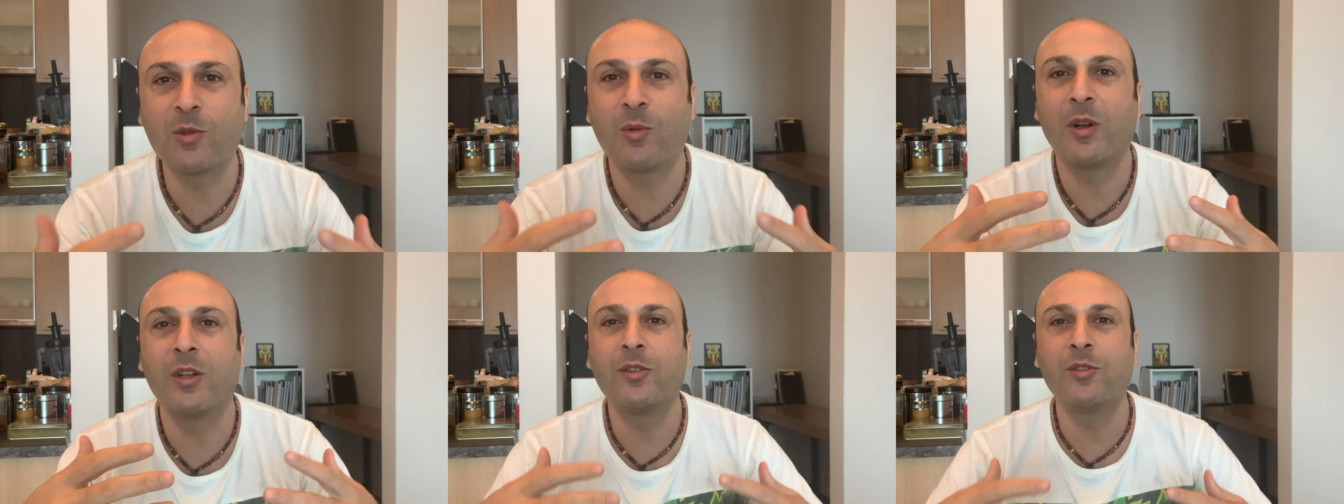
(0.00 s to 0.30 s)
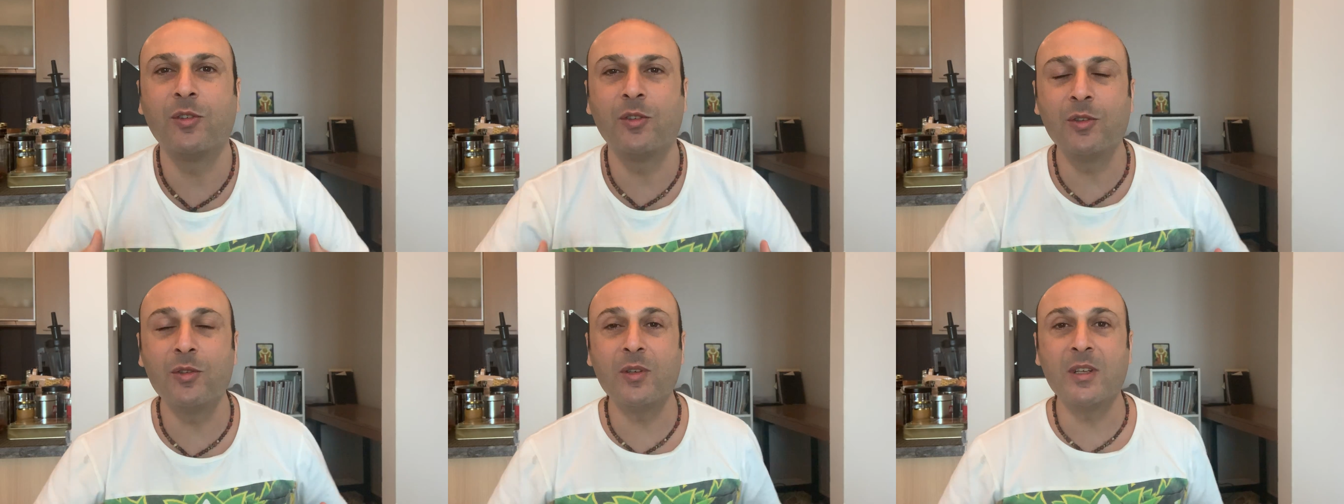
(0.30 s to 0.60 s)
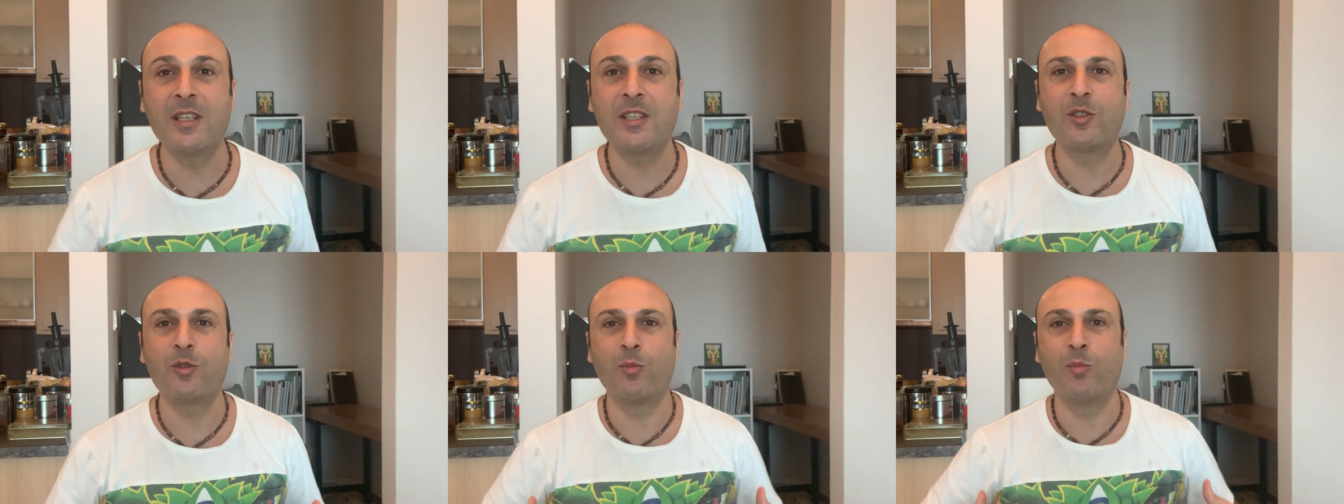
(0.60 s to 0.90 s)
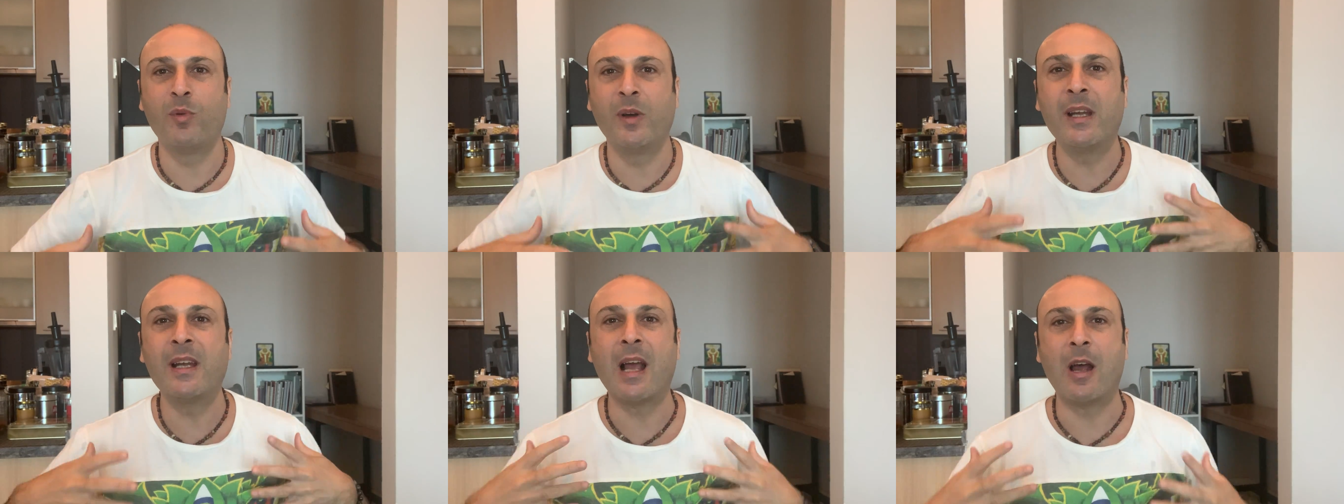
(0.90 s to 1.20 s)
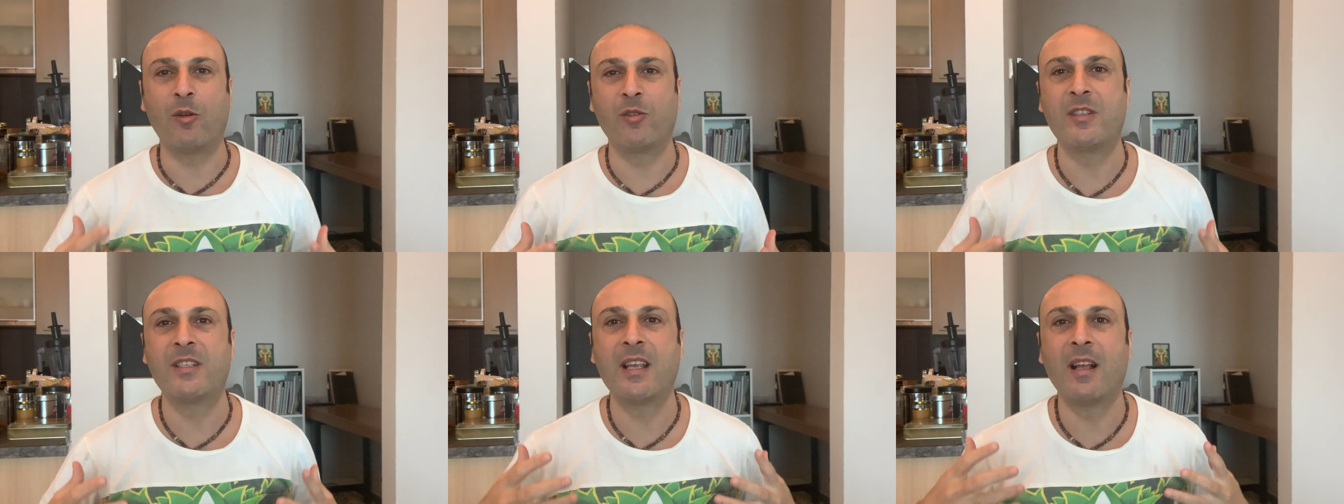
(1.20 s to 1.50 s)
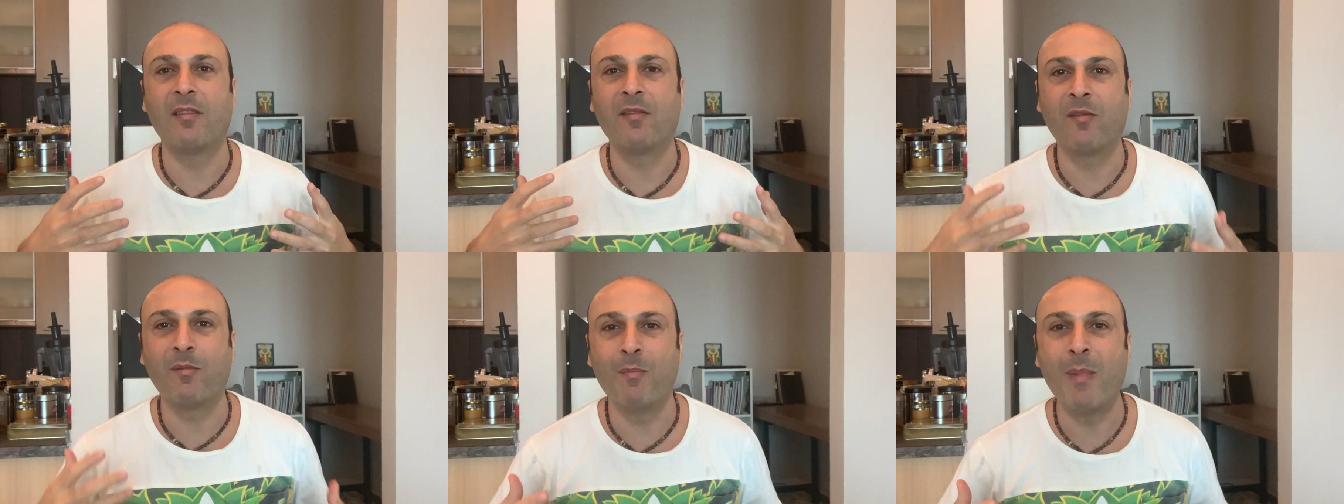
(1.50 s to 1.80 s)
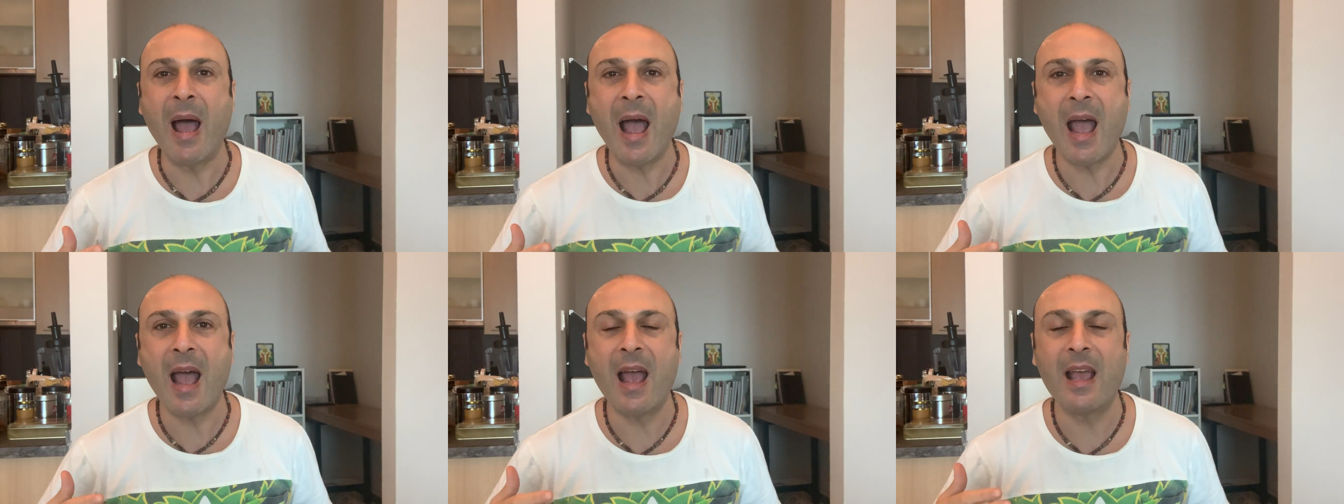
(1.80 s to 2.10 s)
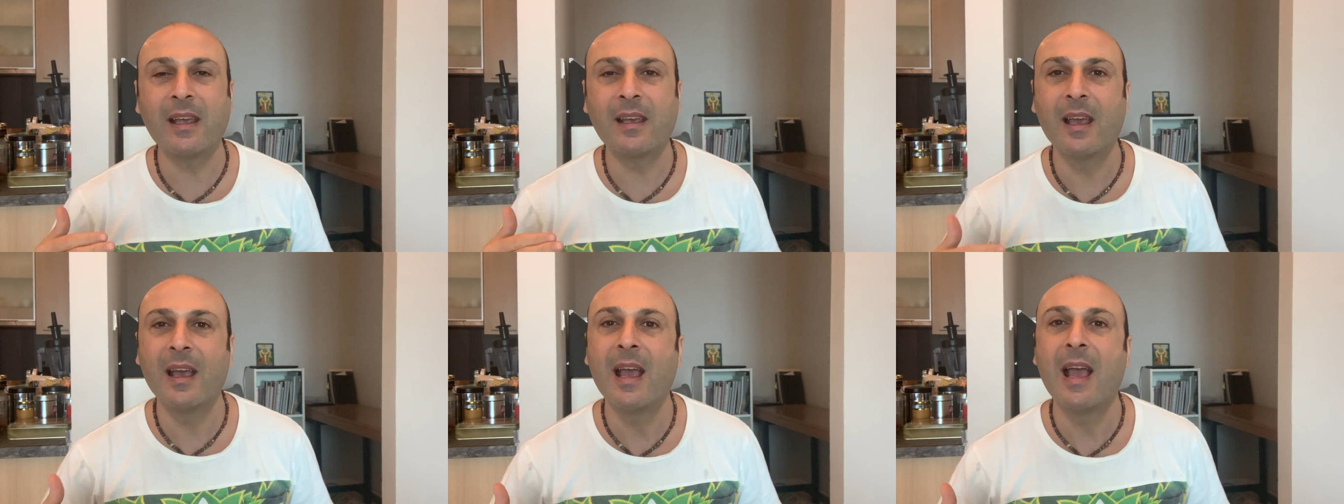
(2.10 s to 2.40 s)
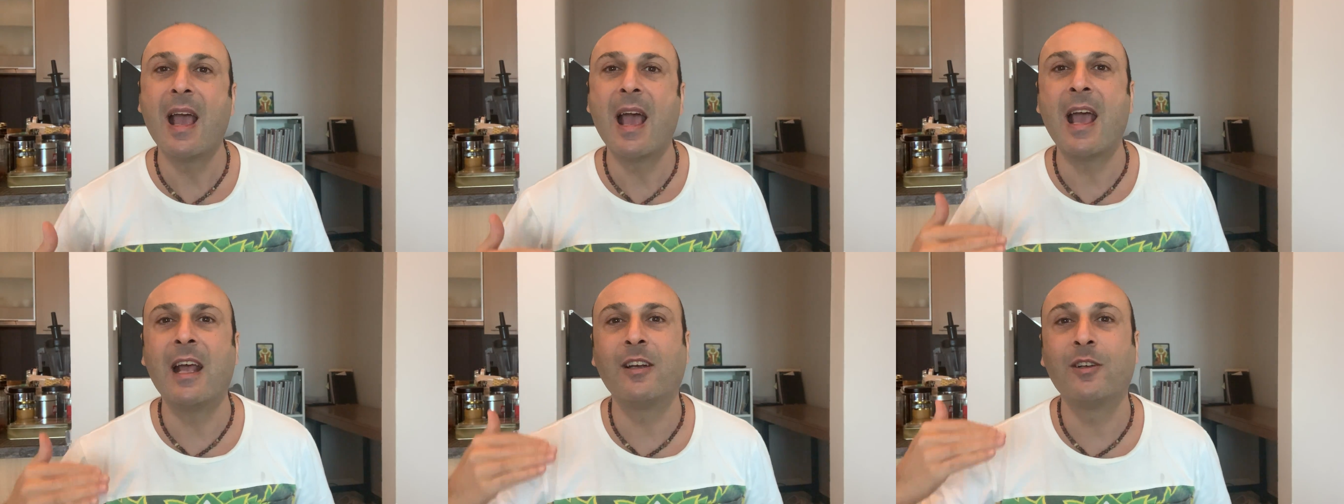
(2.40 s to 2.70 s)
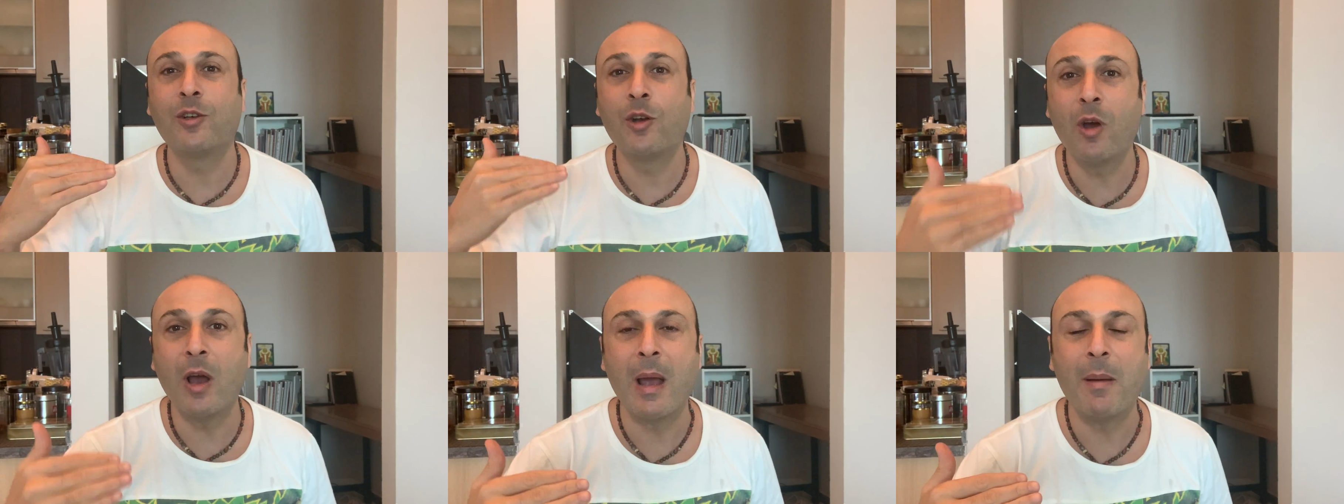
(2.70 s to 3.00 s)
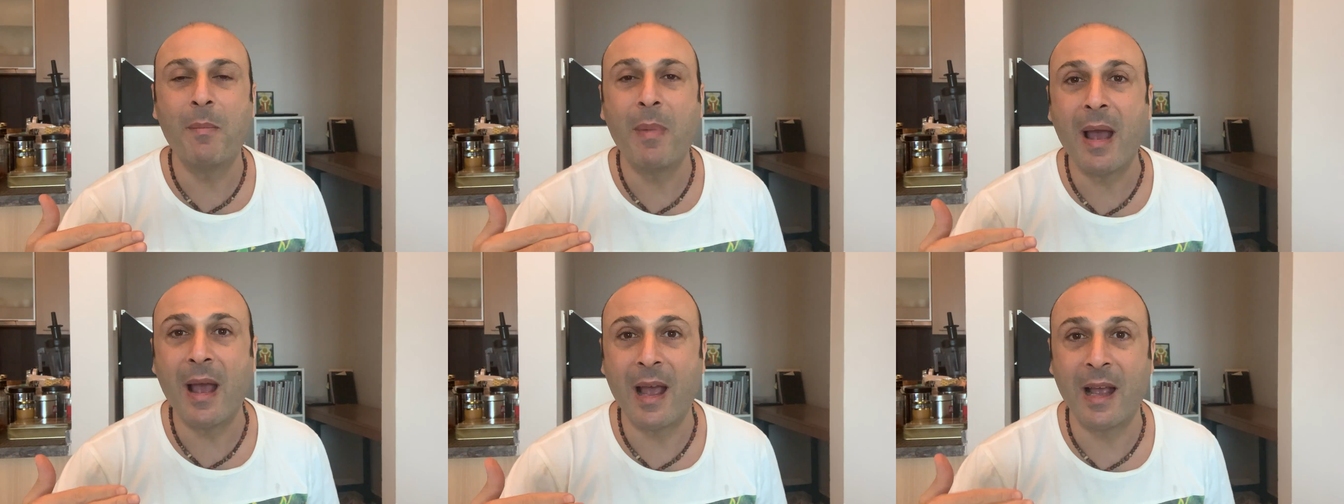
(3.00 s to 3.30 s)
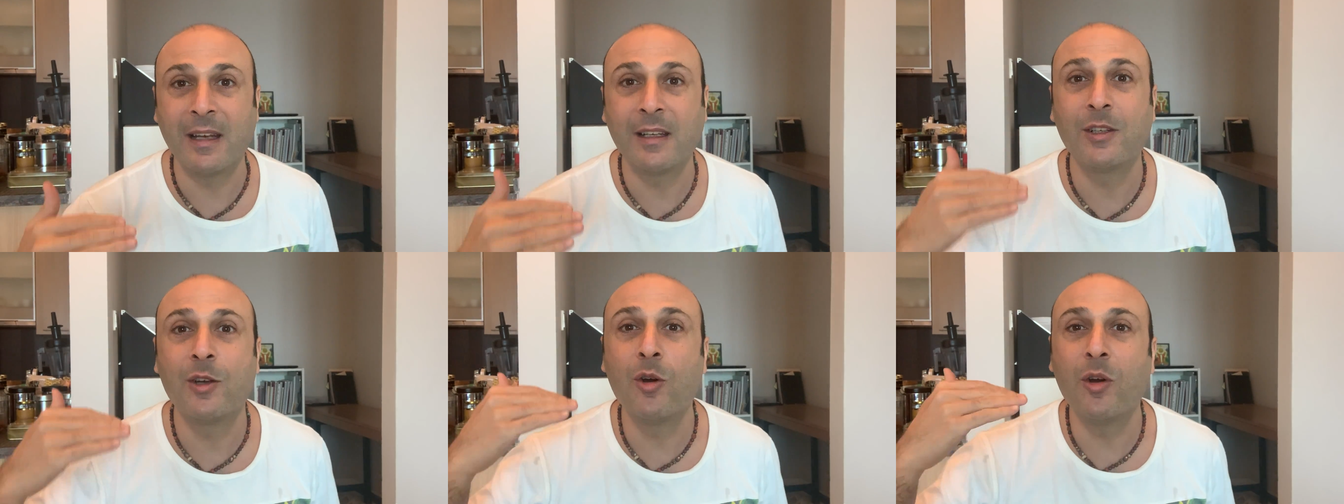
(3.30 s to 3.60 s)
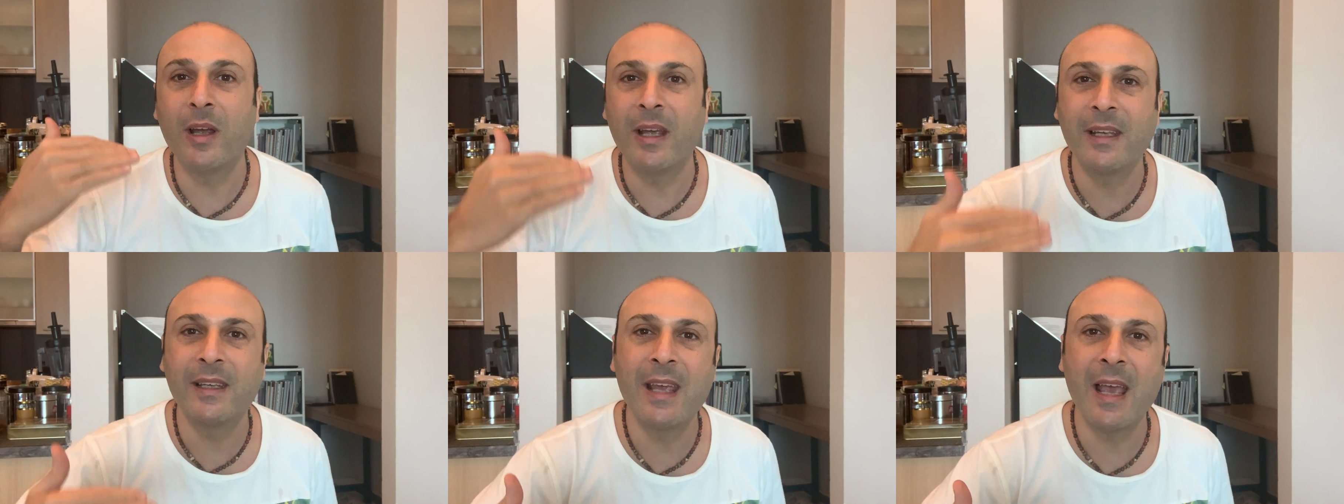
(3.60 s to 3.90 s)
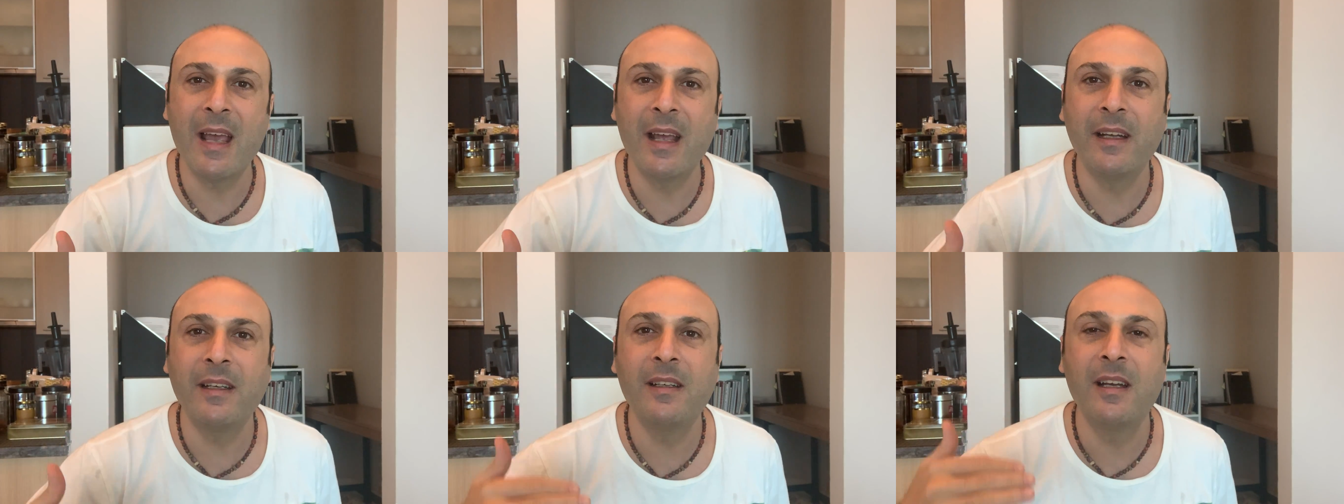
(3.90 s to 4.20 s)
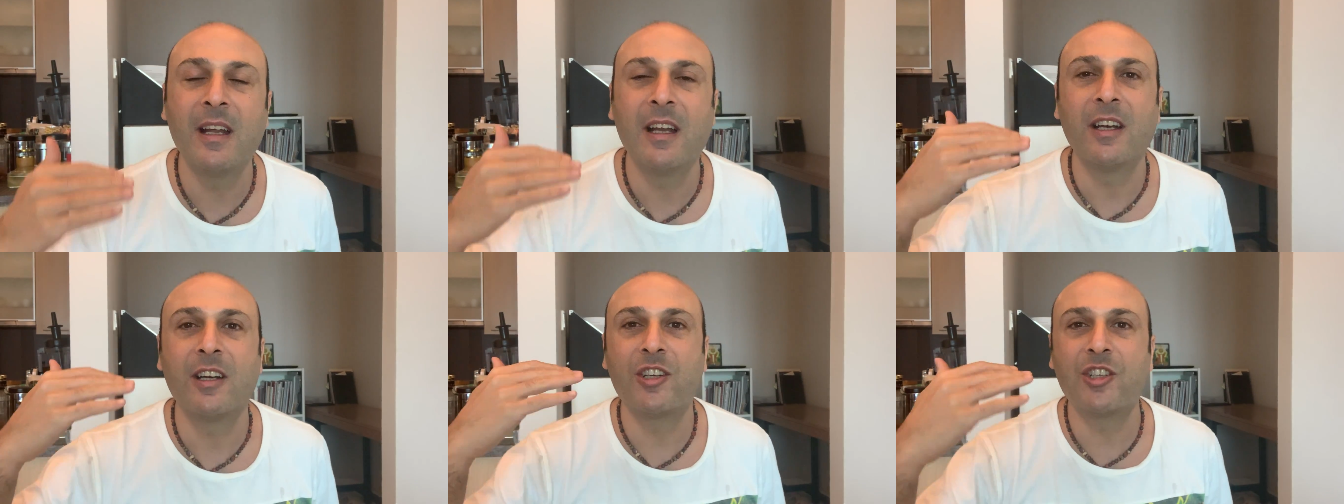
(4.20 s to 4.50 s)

What to do is to bring ourselves back and go again,